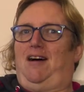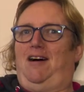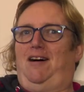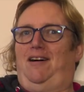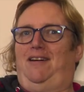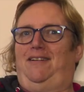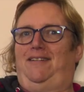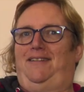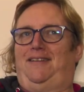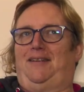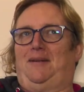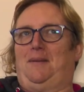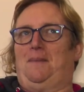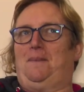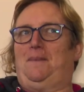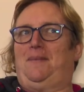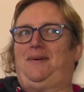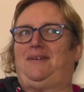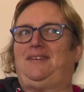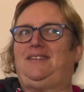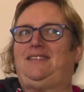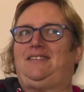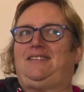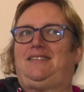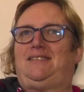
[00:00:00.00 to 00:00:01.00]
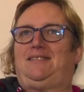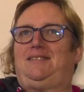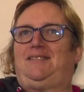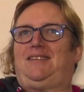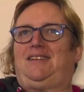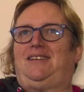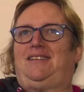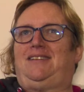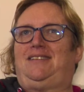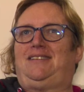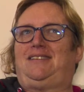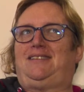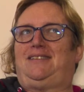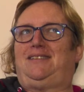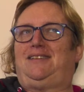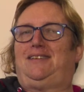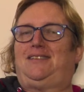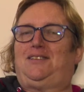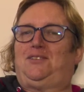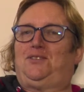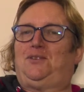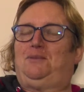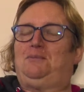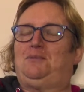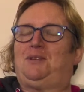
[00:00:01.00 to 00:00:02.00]
I don't mind. It's
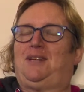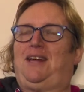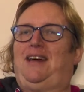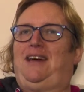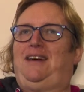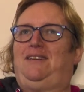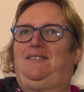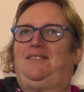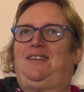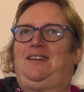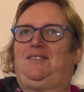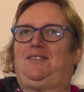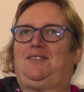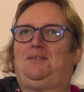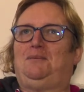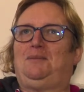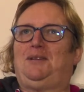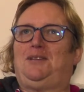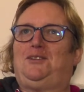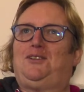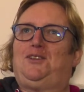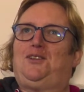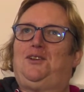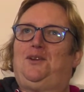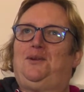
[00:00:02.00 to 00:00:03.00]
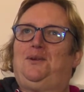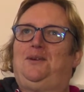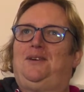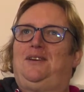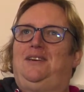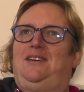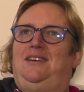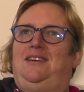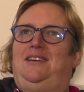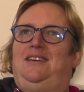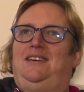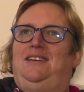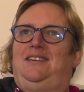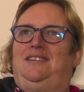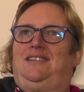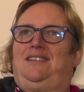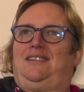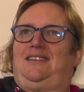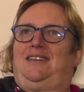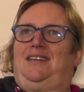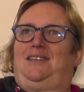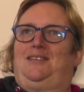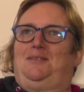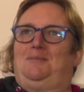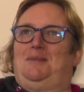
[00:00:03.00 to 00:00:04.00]
nice for him to get out and have something to do.
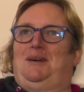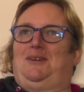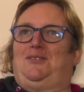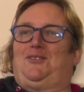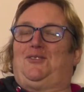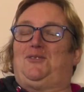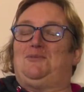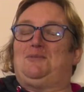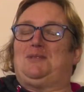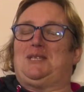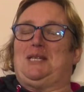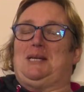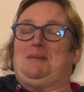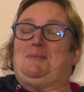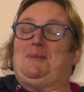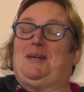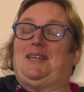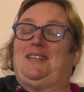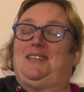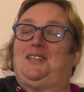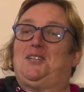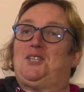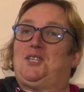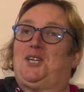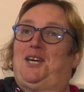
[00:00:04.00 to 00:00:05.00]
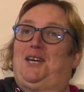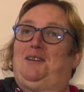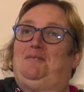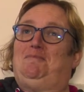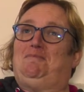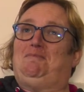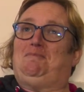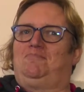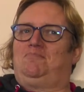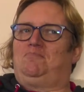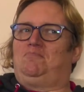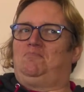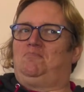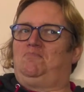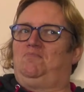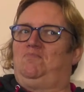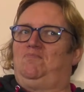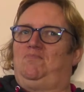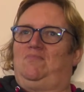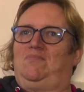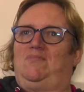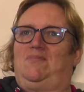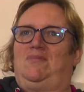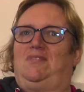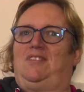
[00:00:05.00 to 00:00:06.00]
Gets him out from sleeping in the chair.
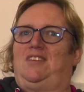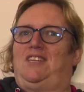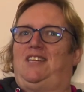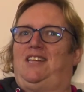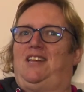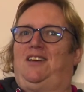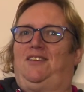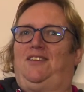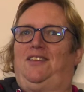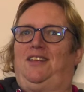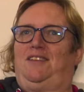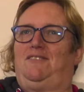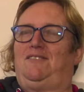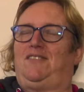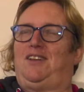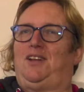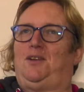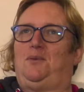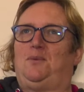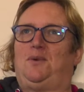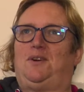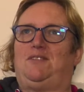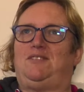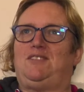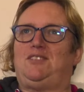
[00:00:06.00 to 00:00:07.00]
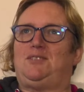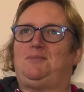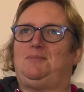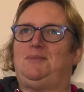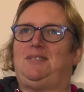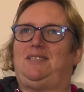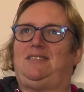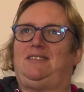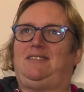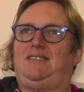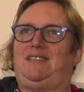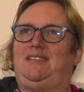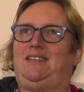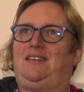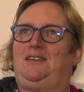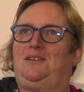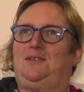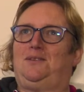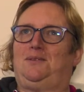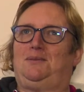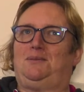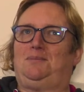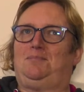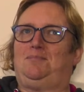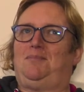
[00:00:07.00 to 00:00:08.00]
Nothing really worries me. He
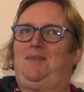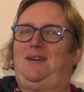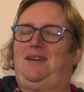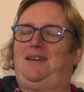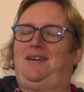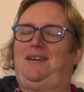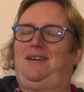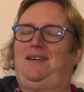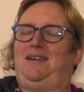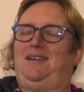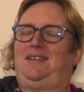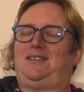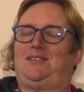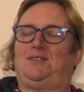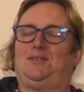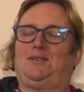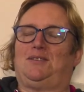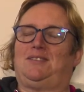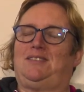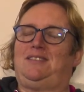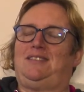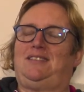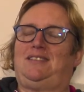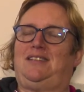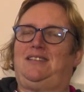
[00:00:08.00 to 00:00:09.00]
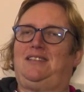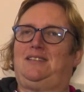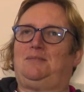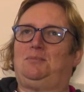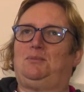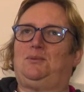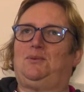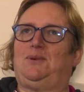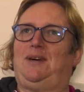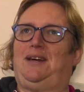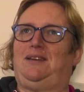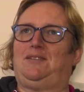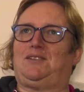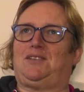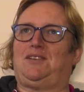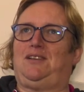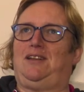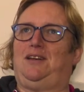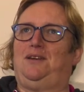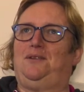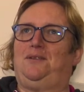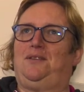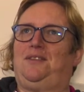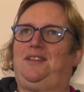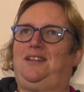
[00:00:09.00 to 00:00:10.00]
knows, as long as he's sensible, how to
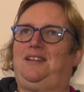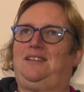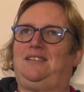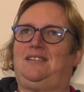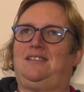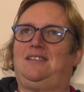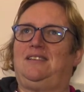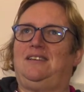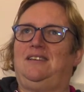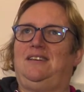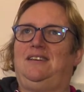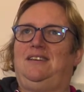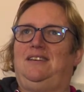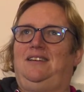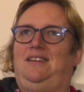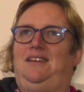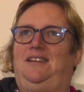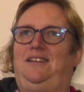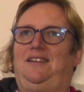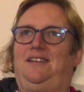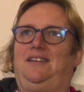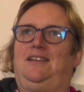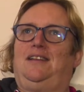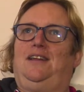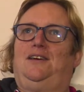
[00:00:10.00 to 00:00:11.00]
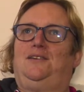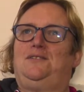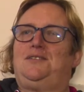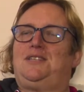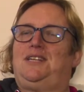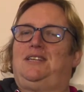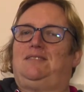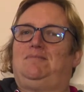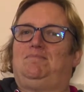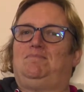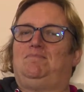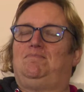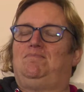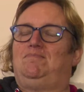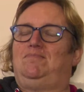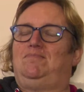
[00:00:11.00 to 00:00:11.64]
load things and unloading.